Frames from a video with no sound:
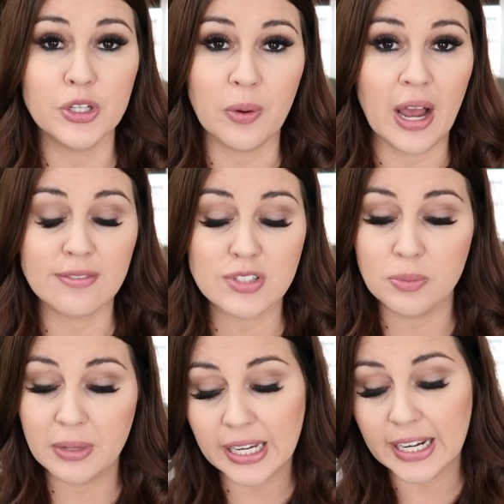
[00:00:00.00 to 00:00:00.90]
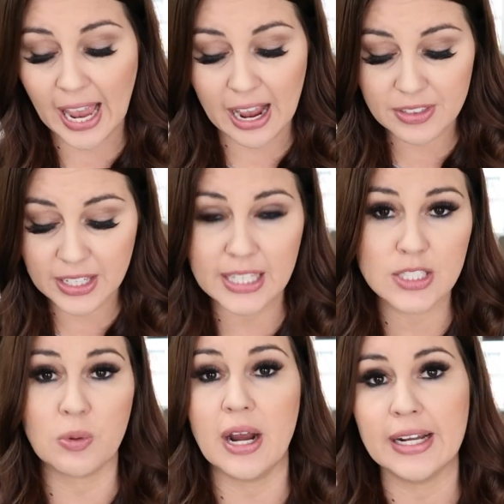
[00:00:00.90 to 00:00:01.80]
so you don't have so many and have the
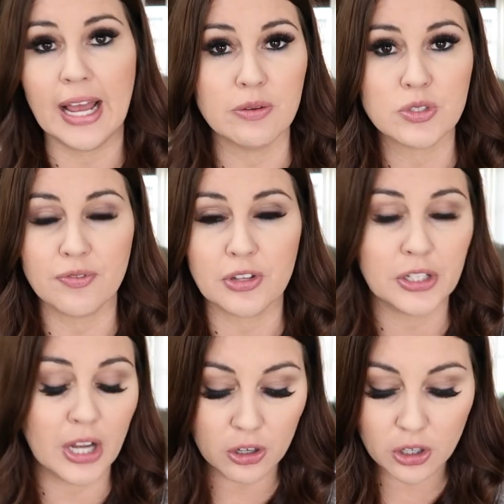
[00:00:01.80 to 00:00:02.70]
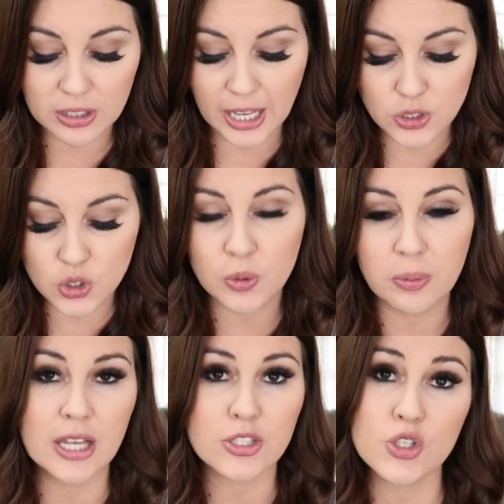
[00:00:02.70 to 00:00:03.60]
kids write it out. So if they're younger, like two
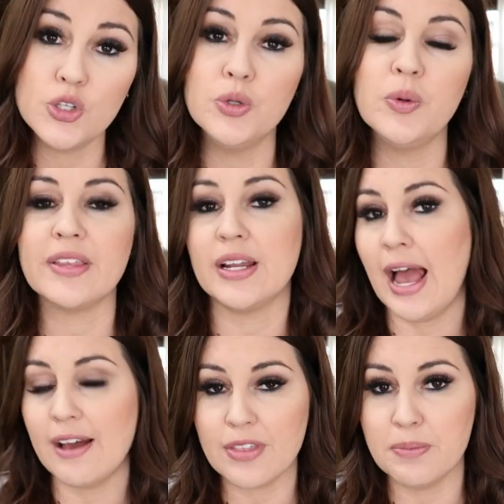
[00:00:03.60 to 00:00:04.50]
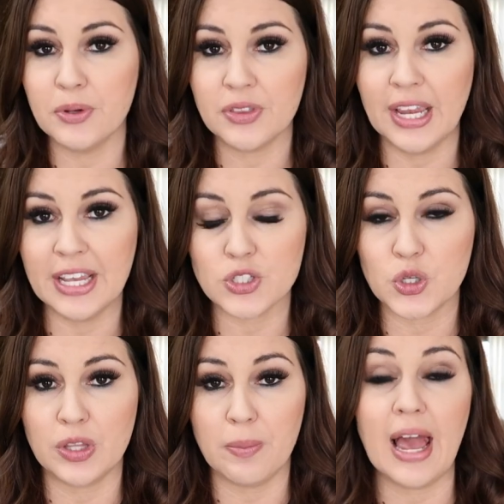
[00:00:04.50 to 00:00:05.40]
plus two, and then have them put the
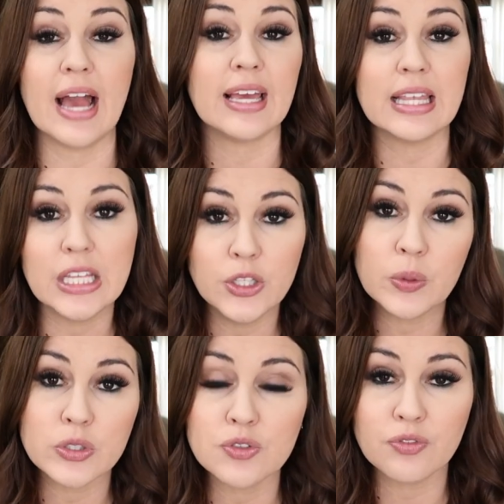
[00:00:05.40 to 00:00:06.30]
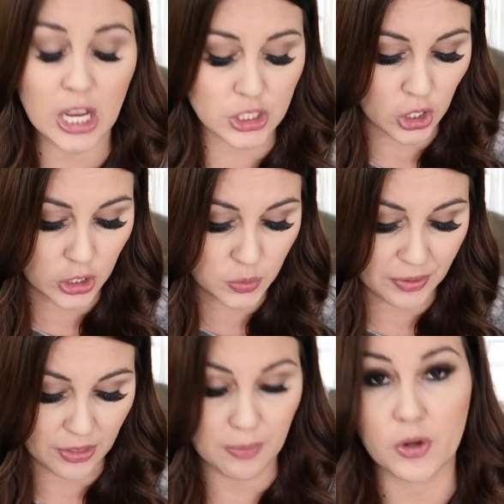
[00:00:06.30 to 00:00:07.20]
answer in the back and then you can do flashcards
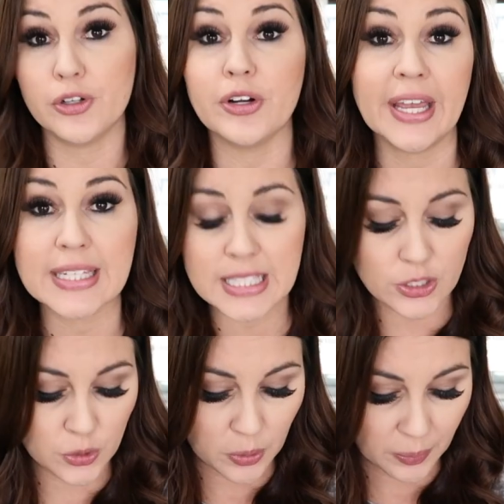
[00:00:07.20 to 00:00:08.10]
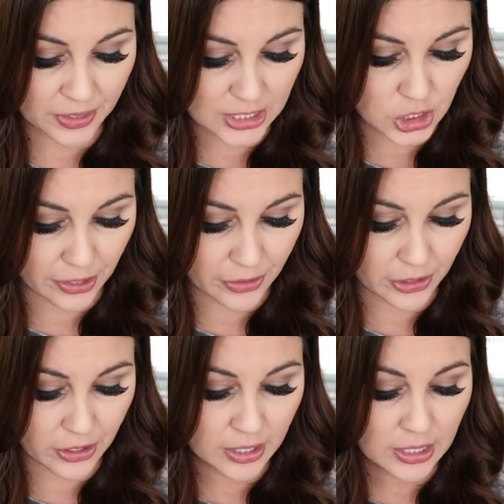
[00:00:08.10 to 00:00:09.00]
with them or your kids can do it with each
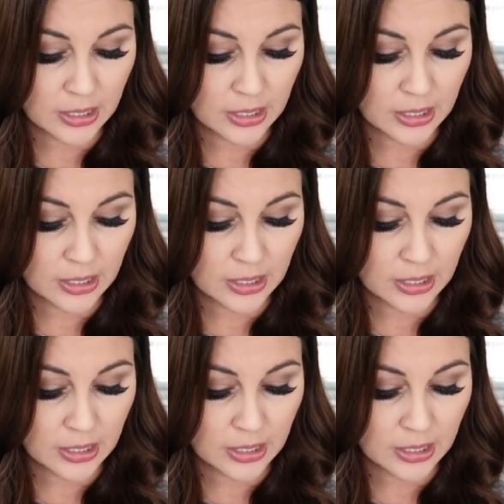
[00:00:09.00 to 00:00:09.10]
other.